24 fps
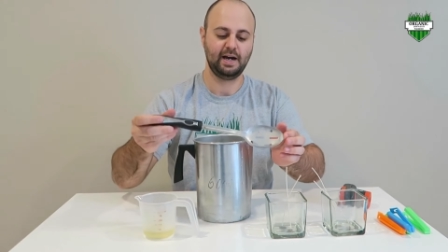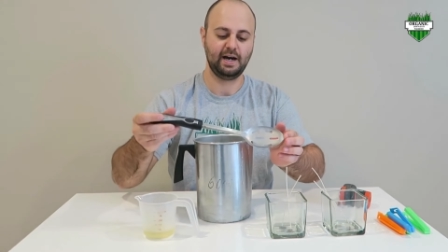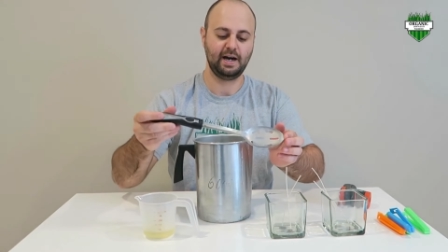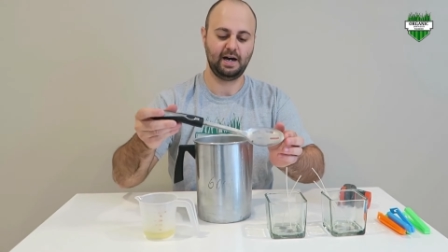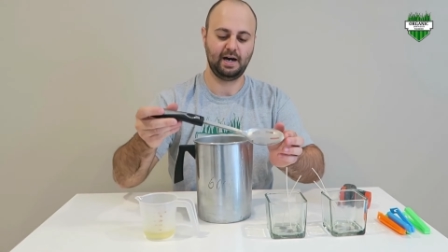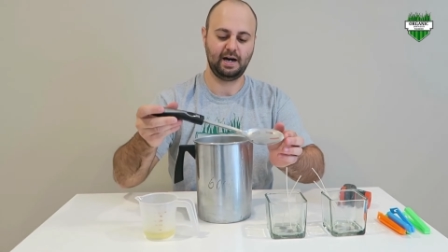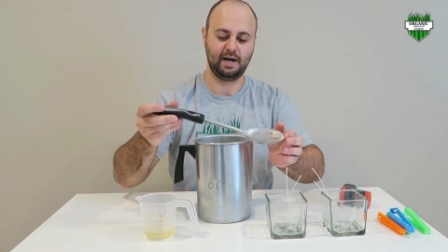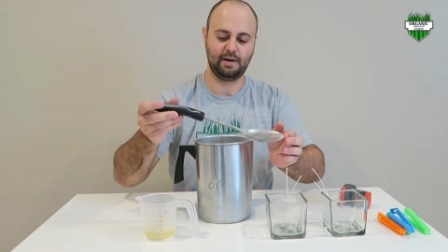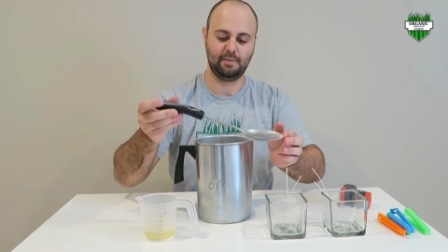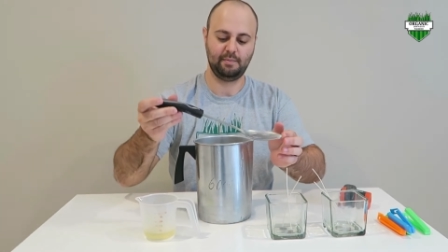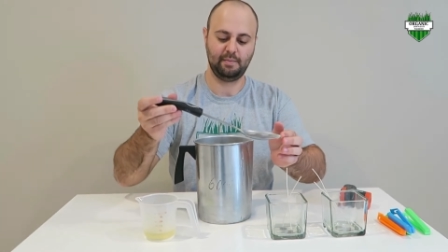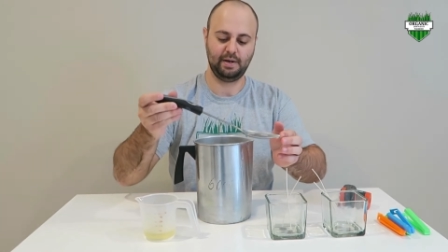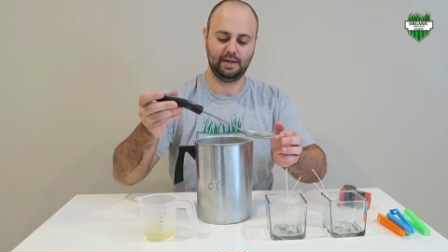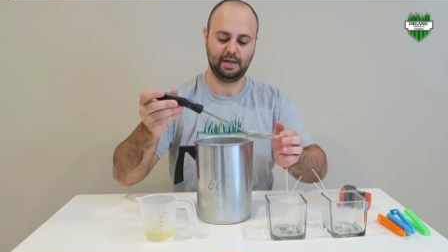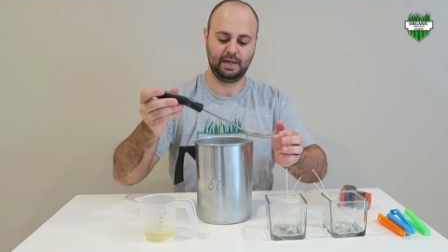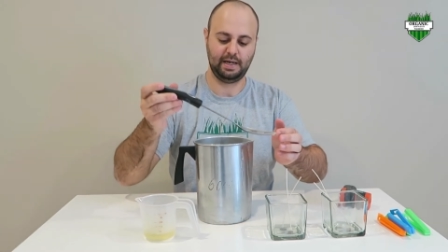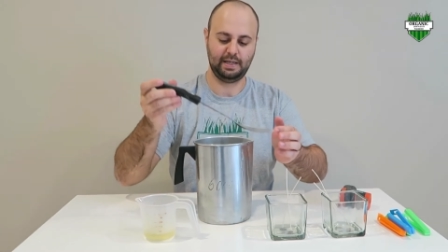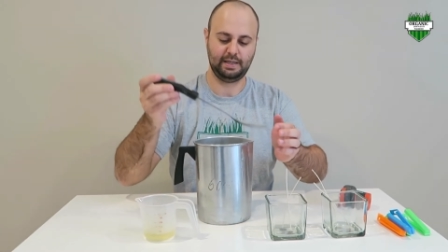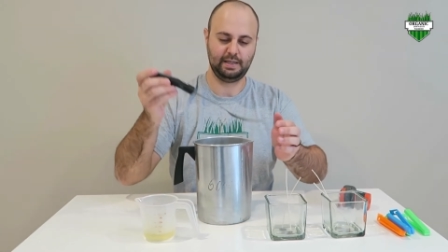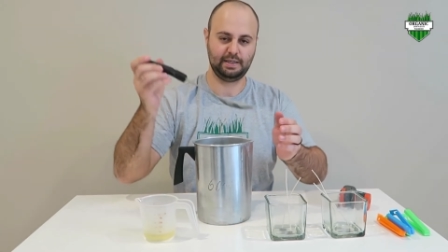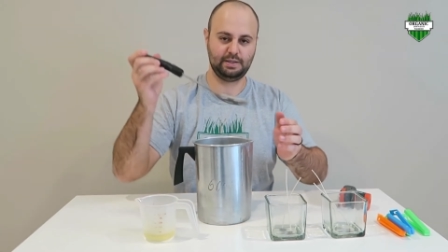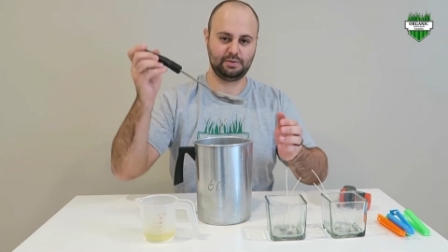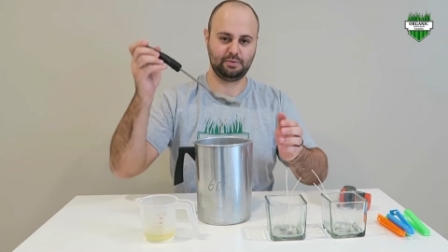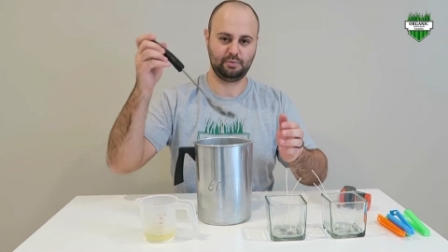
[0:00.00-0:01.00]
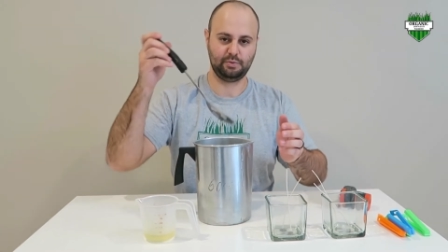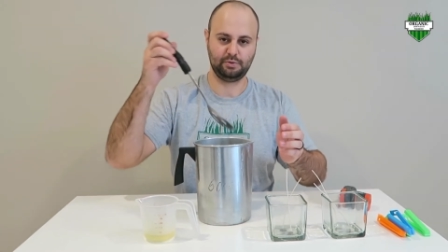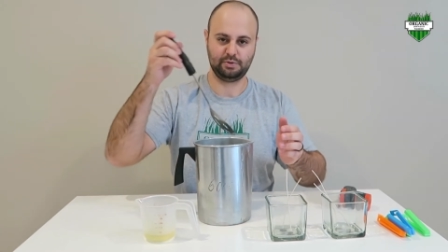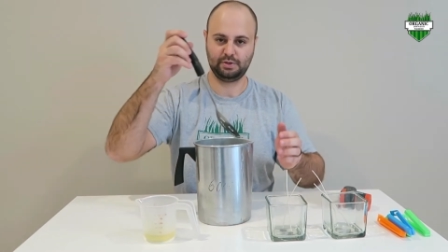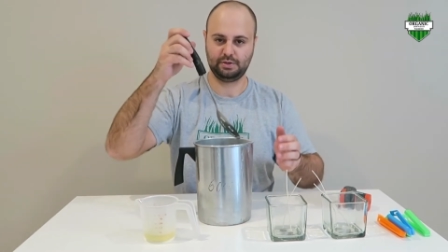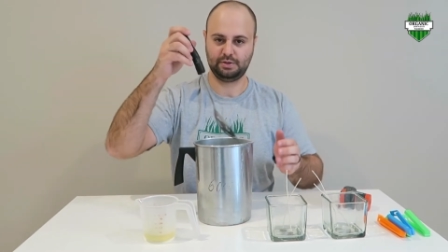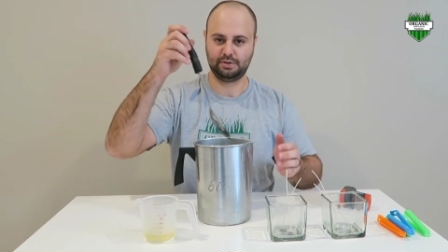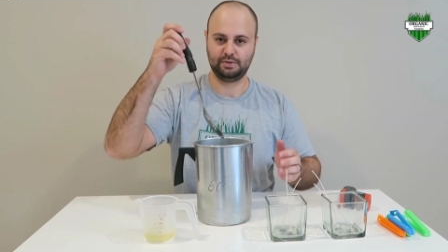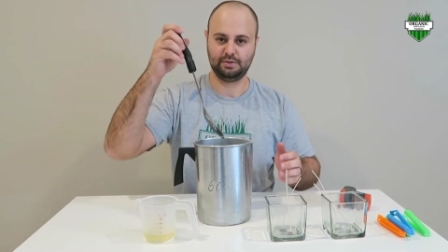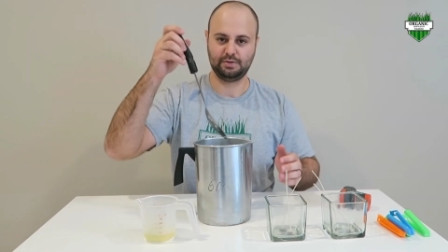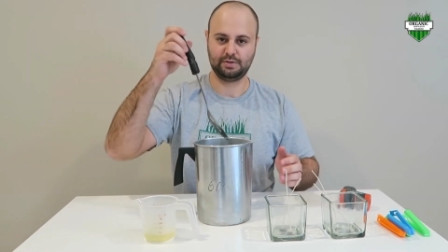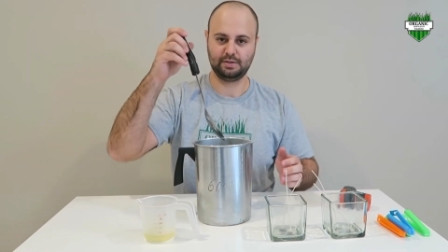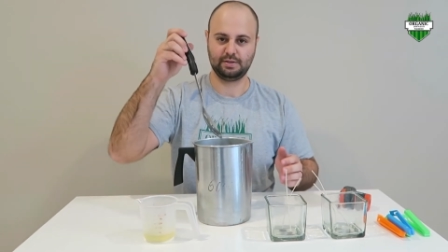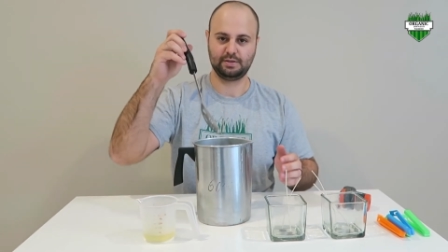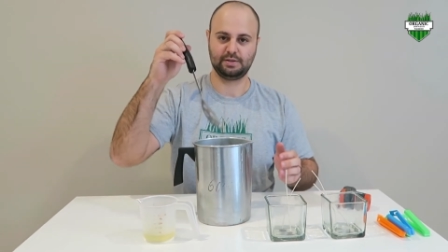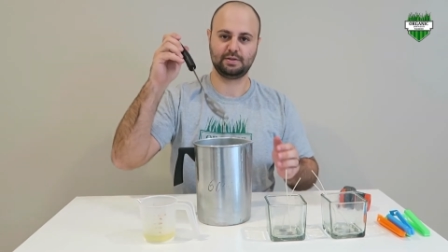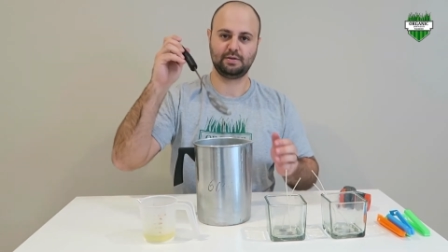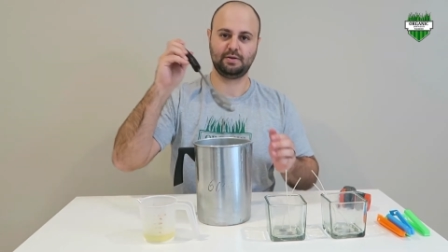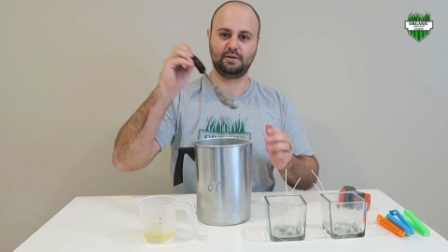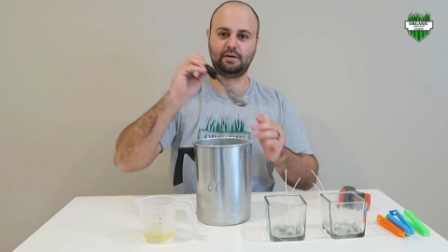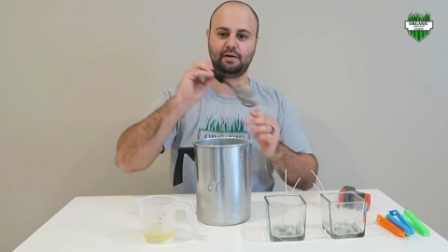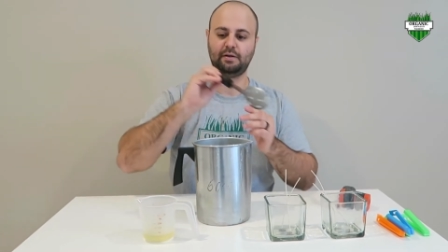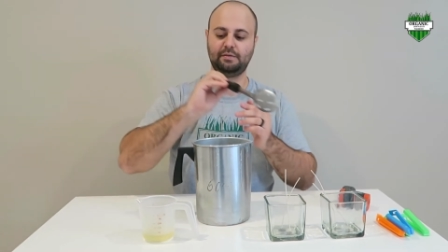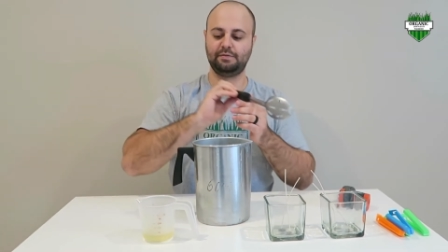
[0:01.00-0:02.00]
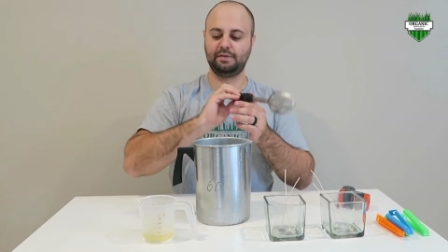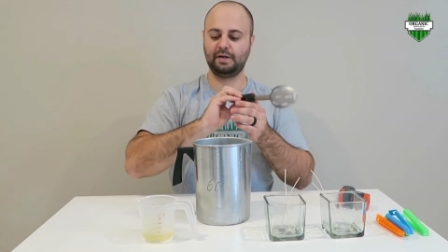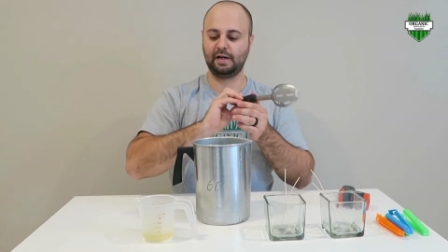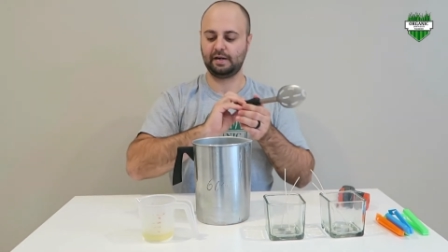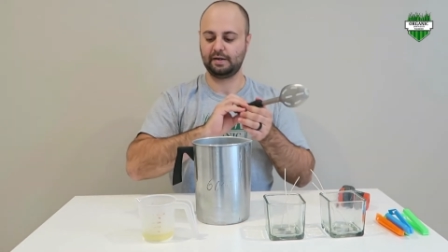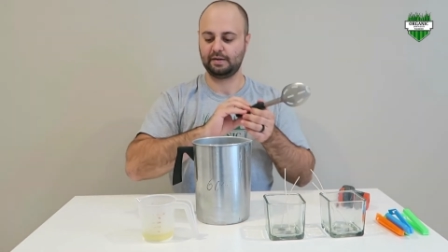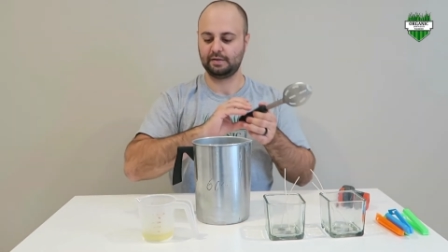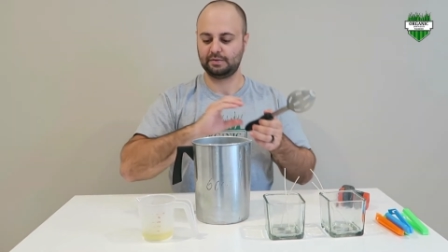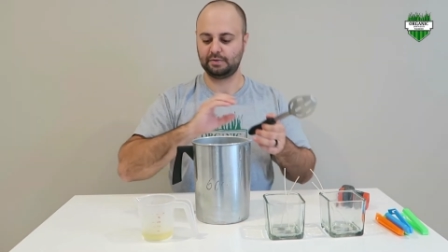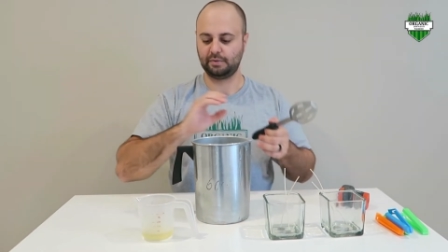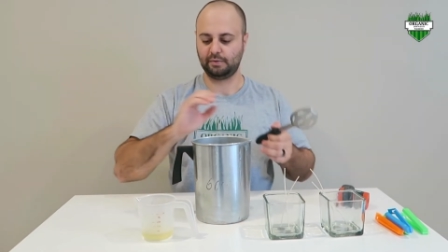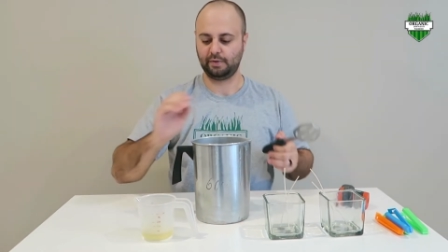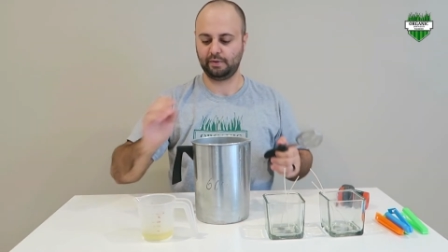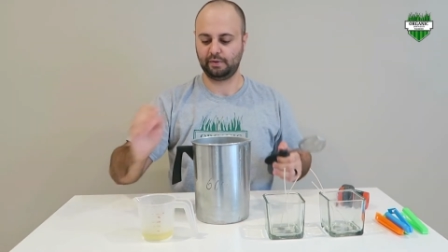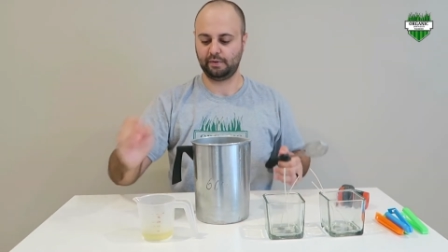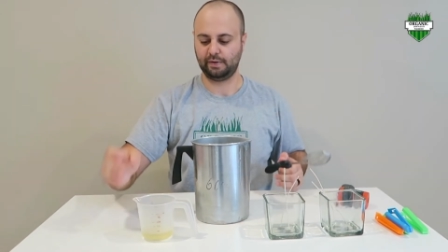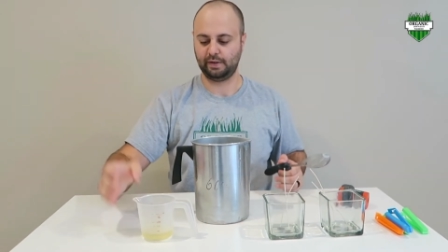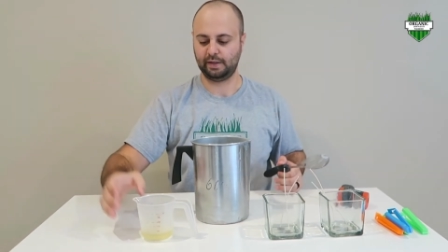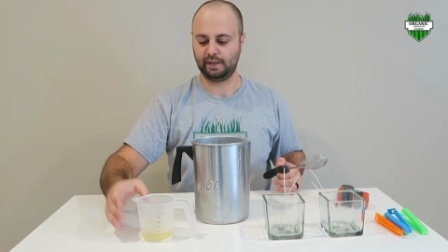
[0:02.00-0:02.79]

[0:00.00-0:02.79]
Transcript: And this will just use to stir our fragrance oil